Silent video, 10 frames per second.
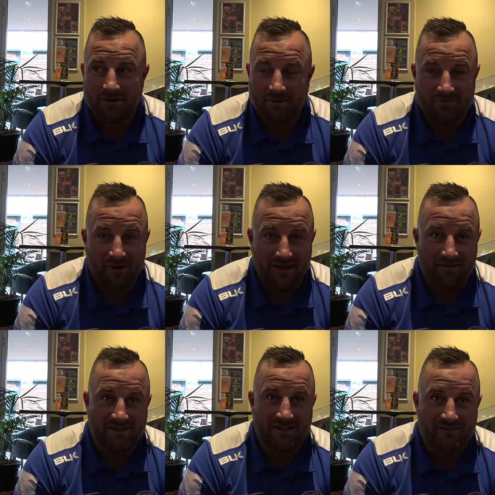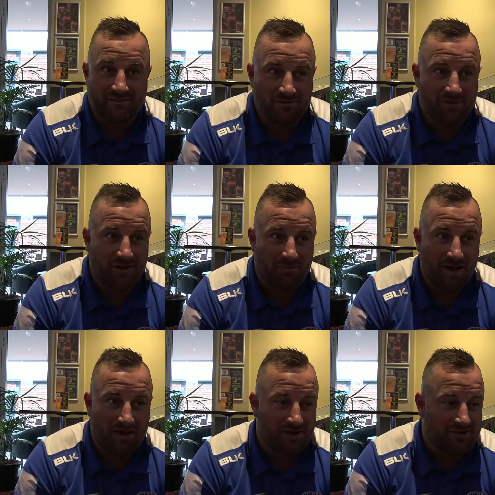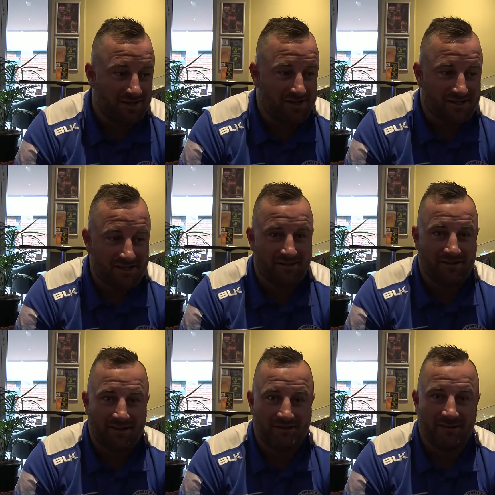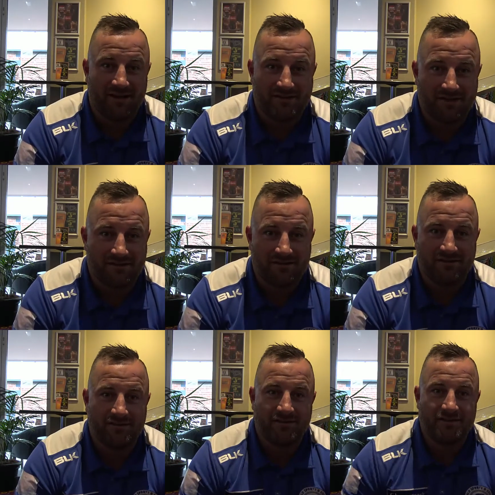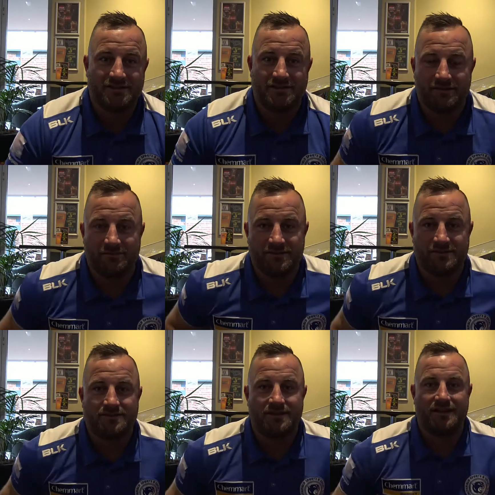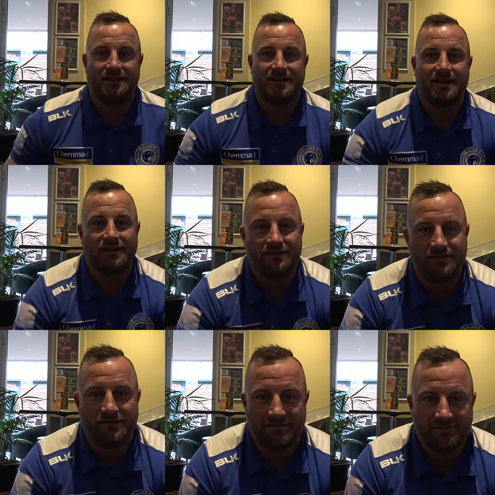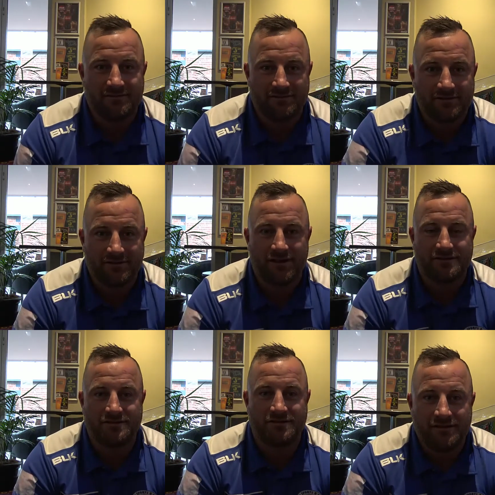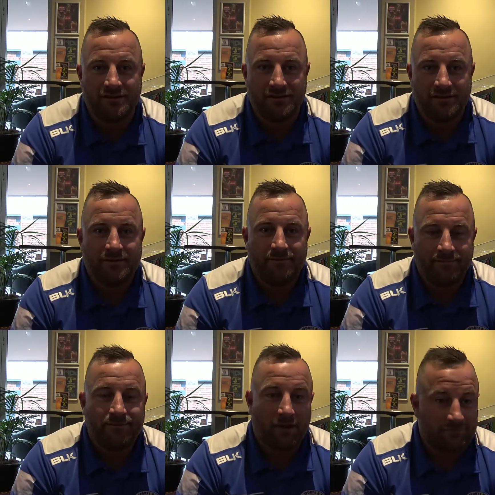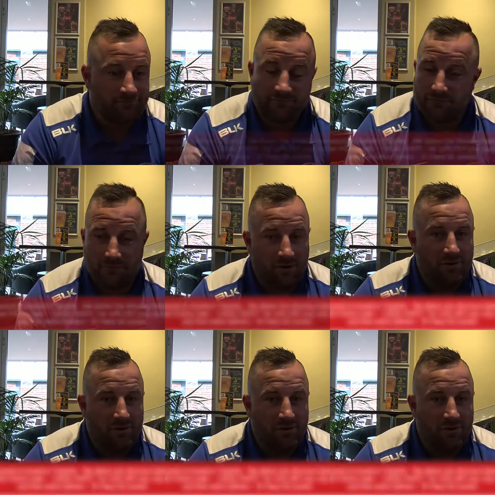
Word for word: pretty much been there ever since. I played coach last year, and that was my last year, and this year I'm just dedicated to coaching. So being a Smithfield boy all your